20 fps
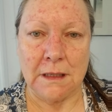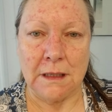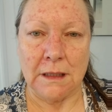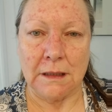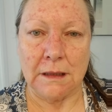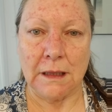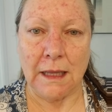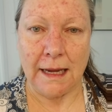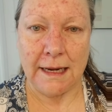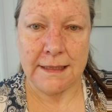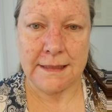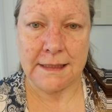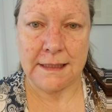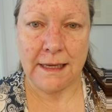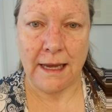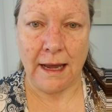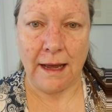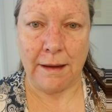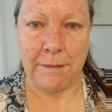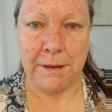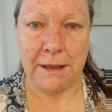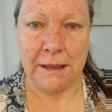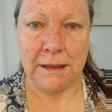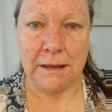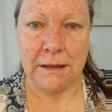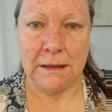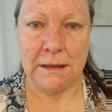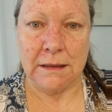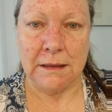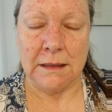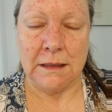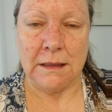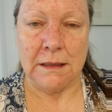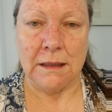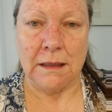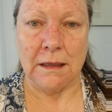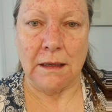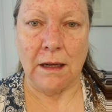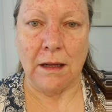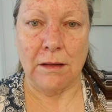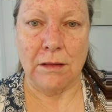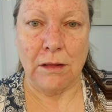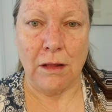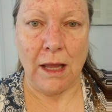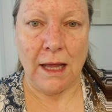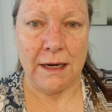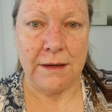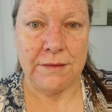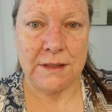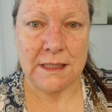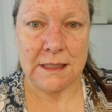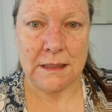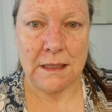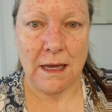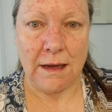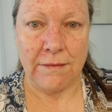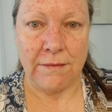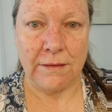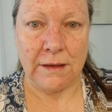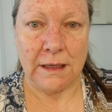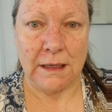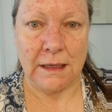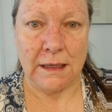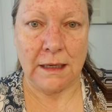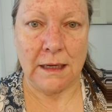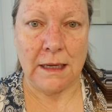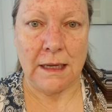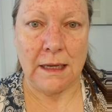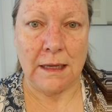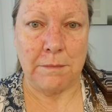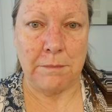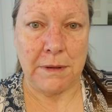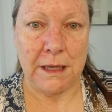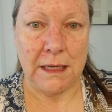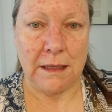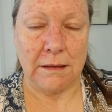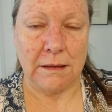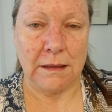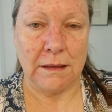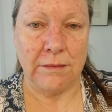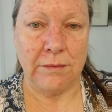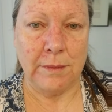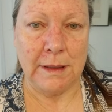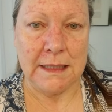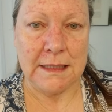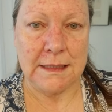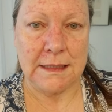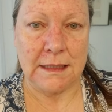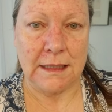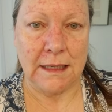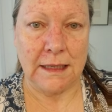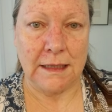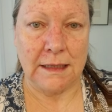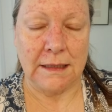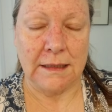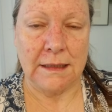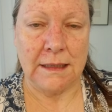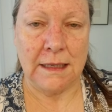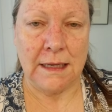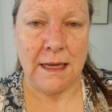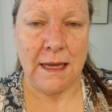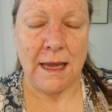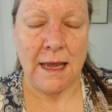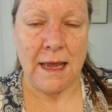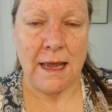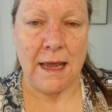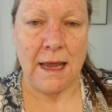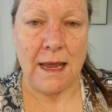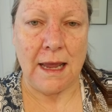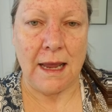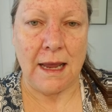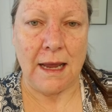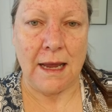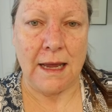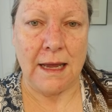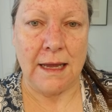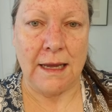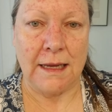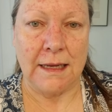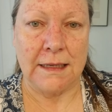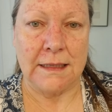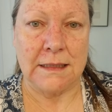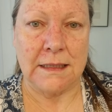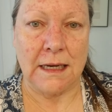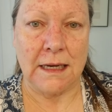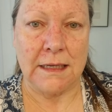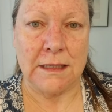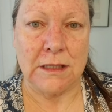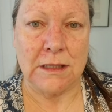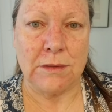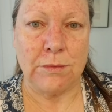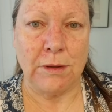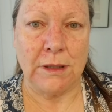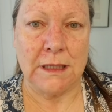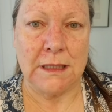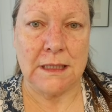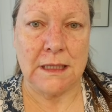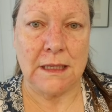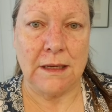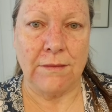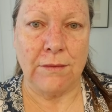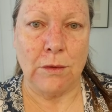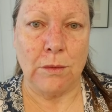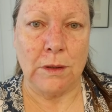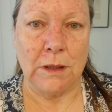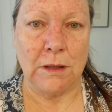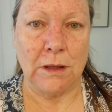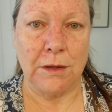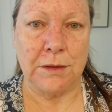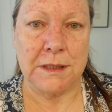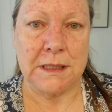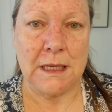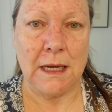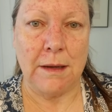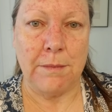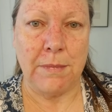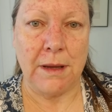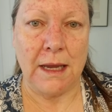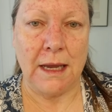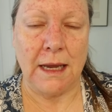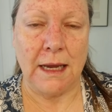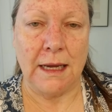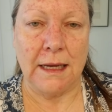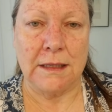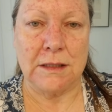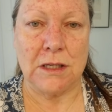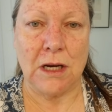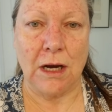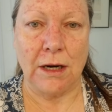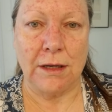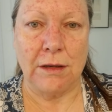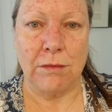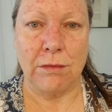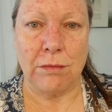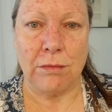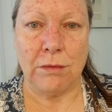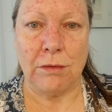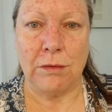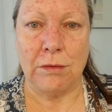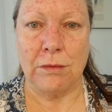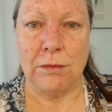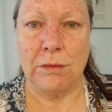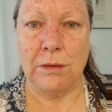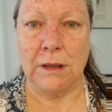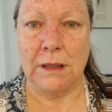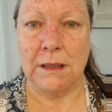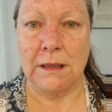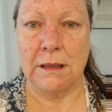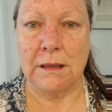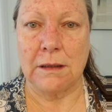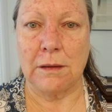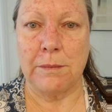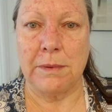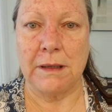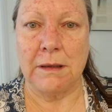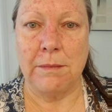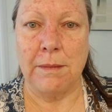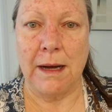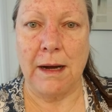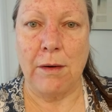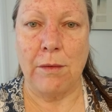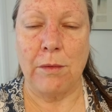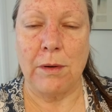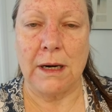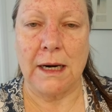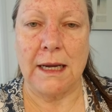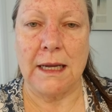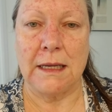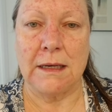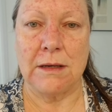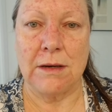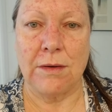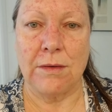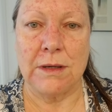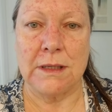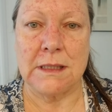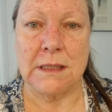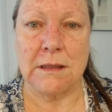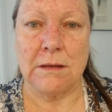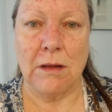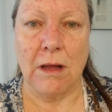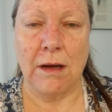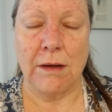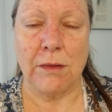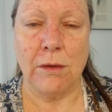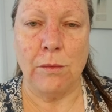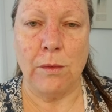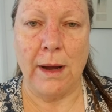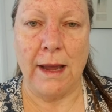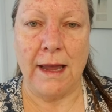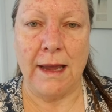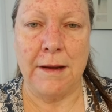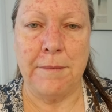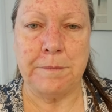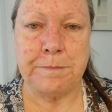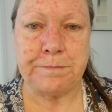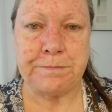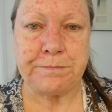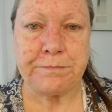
light scabbing, a lot of sloughing and peeling of my skin, and I just wanted to give you a close-up and talk you through a little bit about what I had noticed along the way.